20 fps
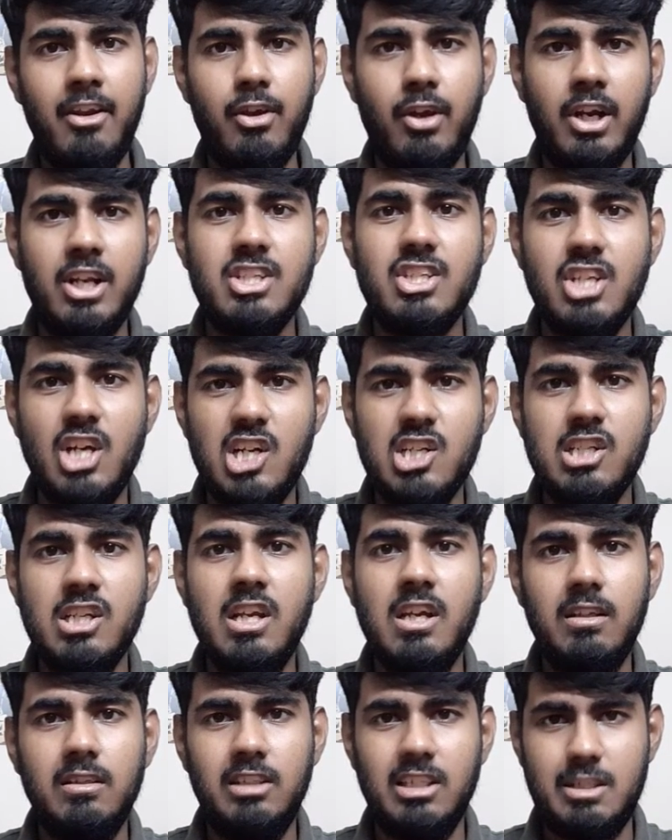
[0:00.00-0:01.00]
you're gonna search
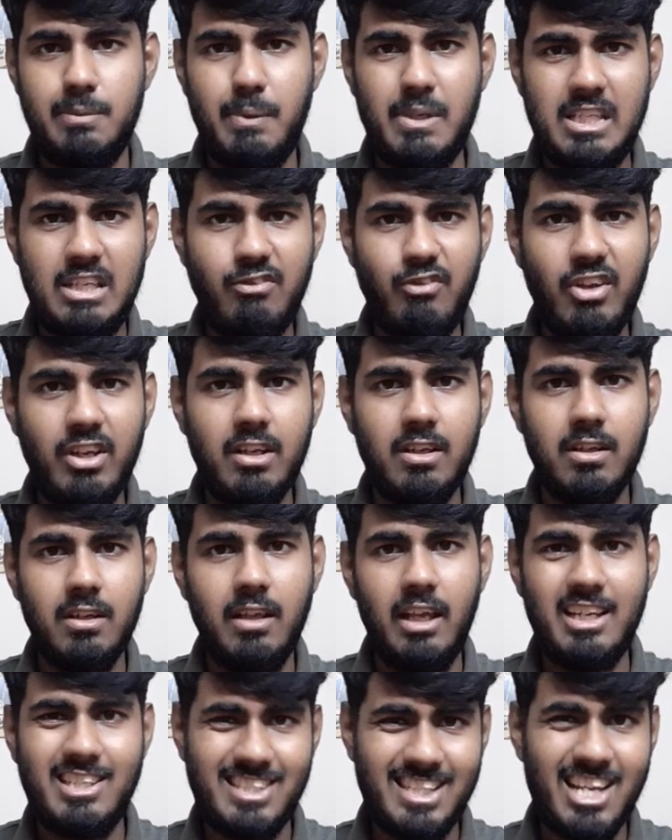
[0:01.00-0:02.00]
the specific
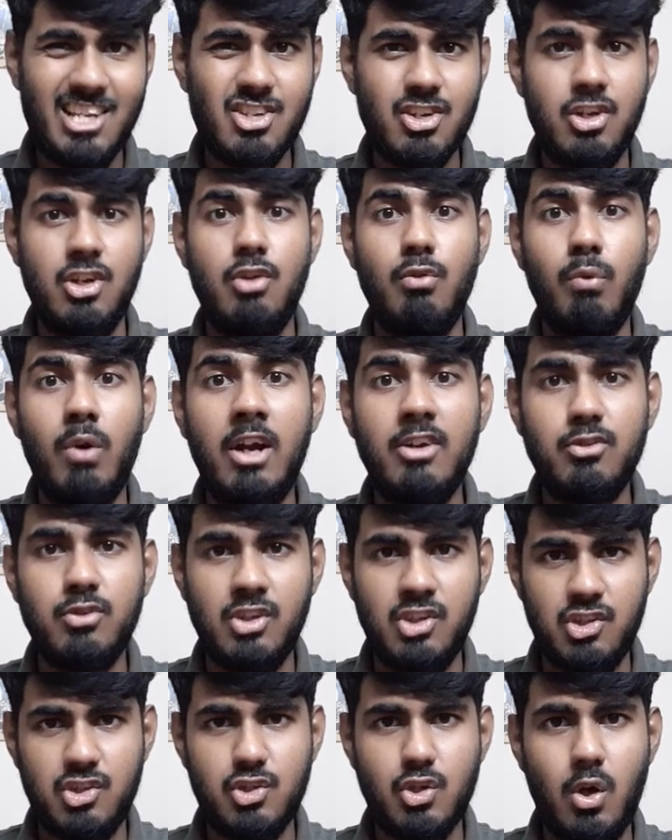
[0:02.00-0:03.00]
extension you want to
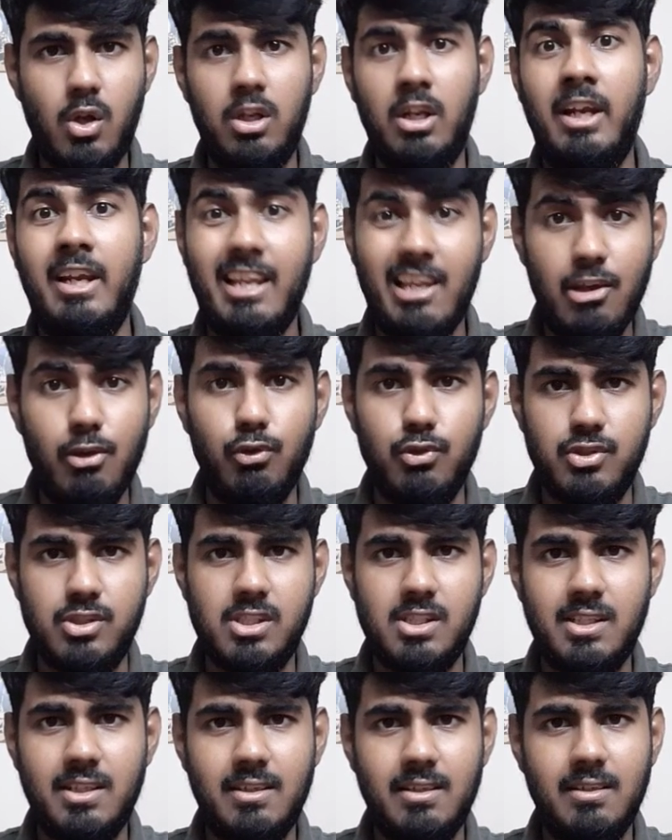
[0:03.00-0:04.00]
install and use.